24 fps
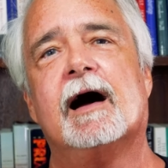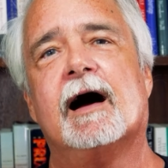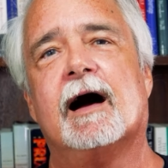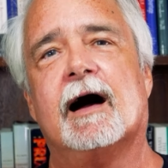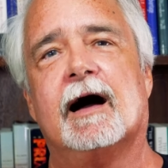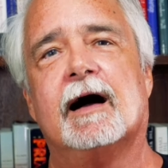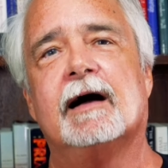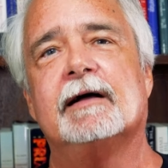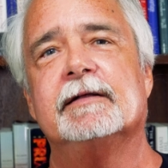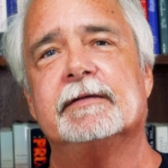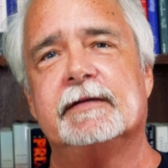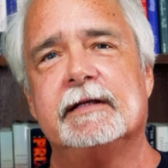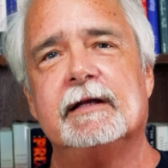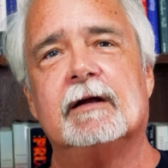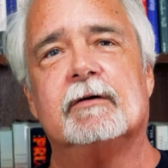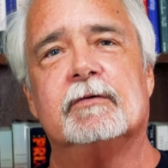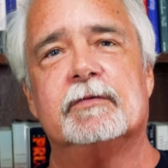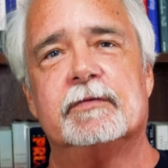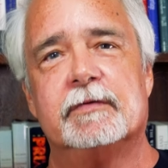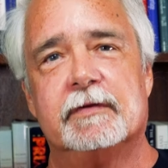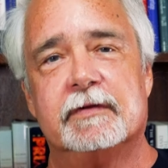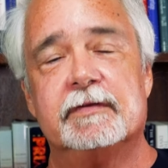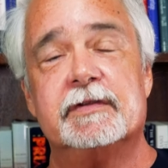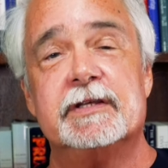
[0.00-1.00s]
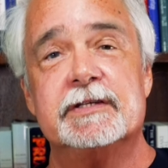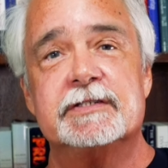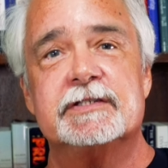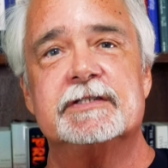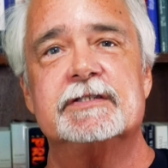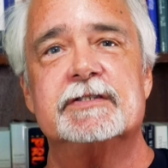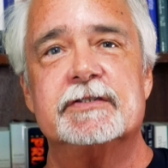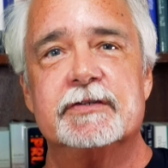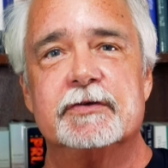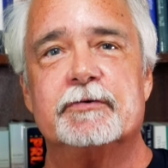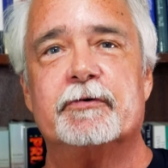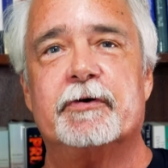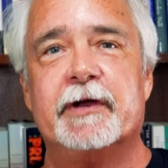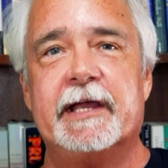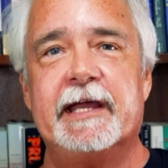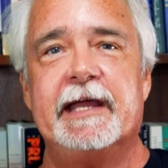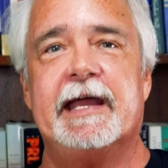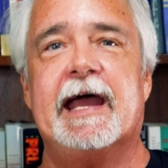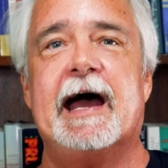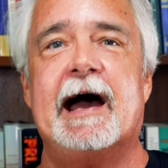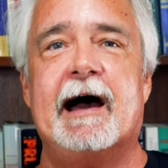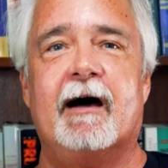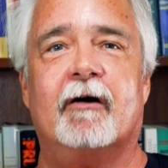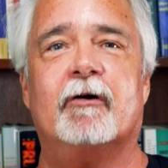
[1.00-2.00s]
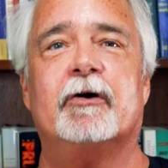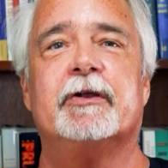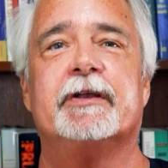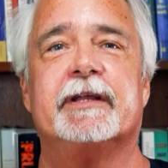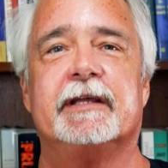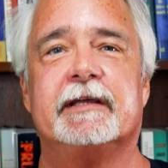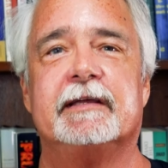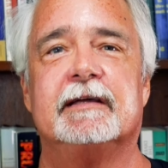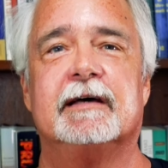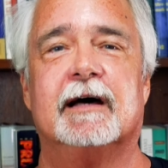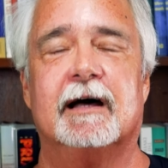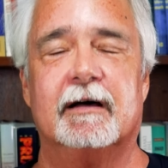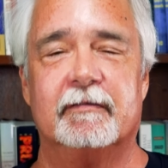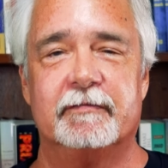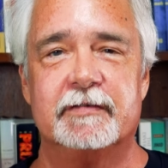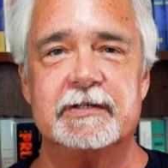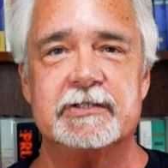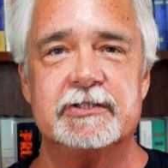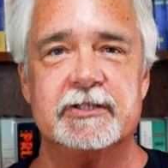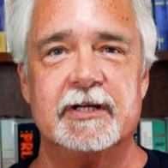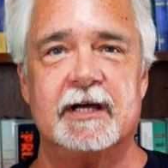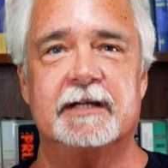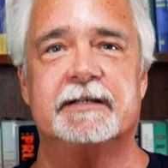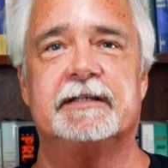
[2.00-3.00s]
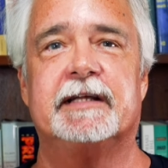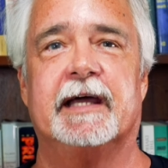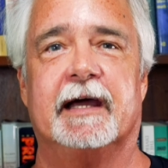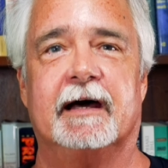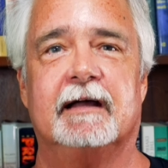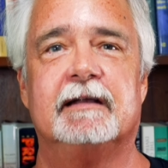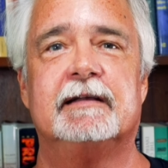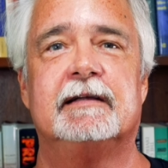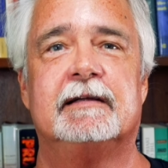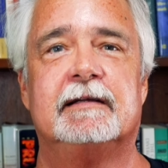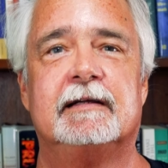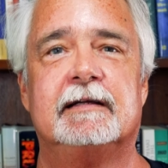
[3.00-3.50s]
You know, this is the reality of the shutdown.